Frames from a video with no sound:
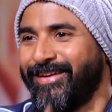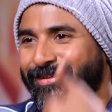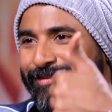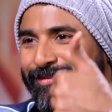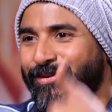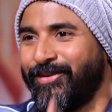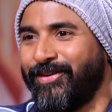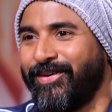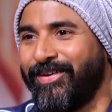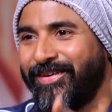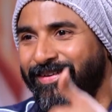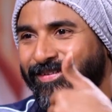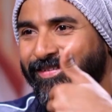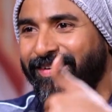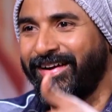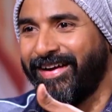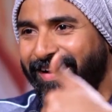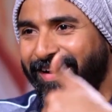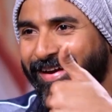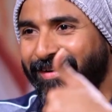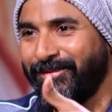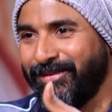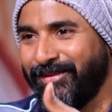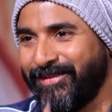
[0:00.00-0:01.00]
So I
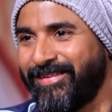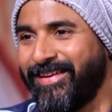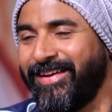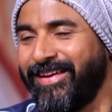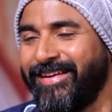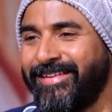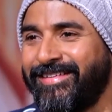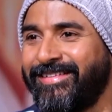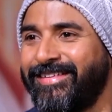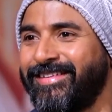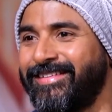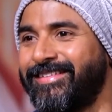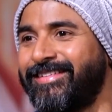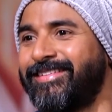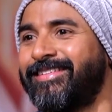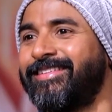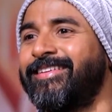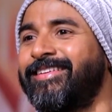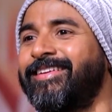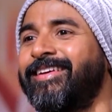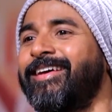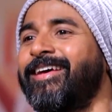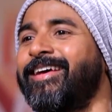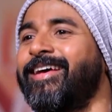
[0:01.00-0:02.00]
have to say this.
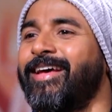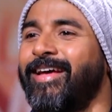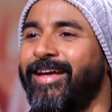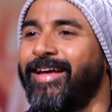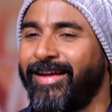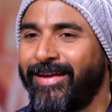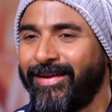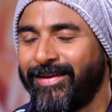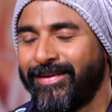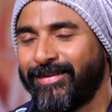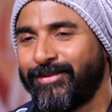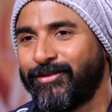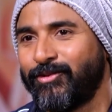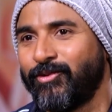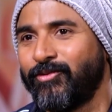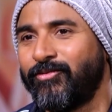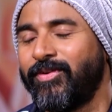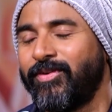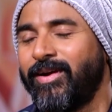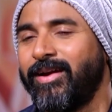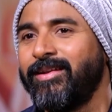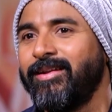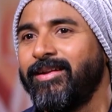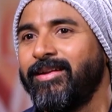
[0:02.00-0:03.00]
So
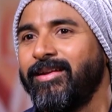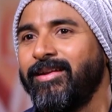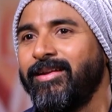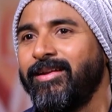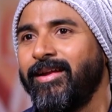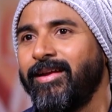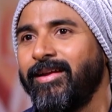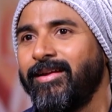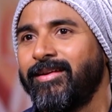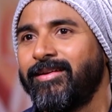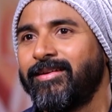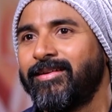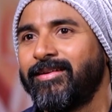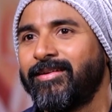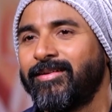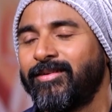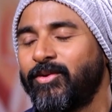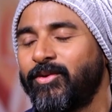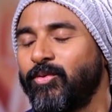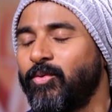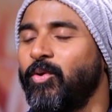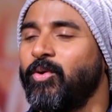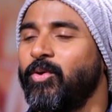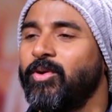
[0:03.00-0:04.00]
finally, like
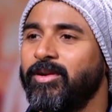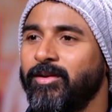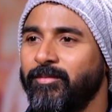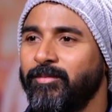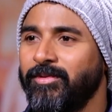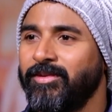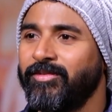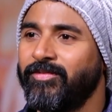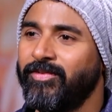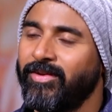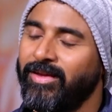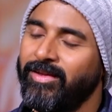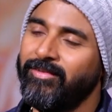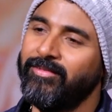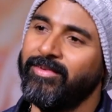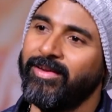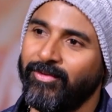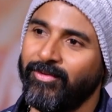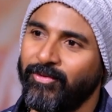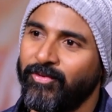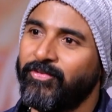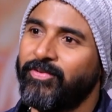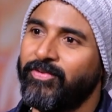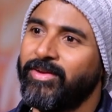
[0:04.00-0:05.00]
to overcome the fear, we
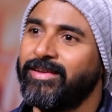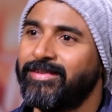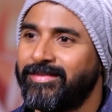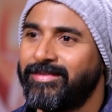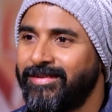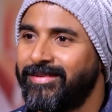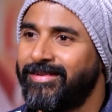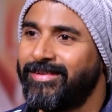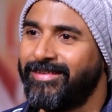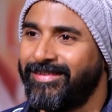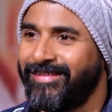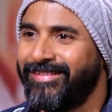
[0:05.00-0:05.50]
have to face it.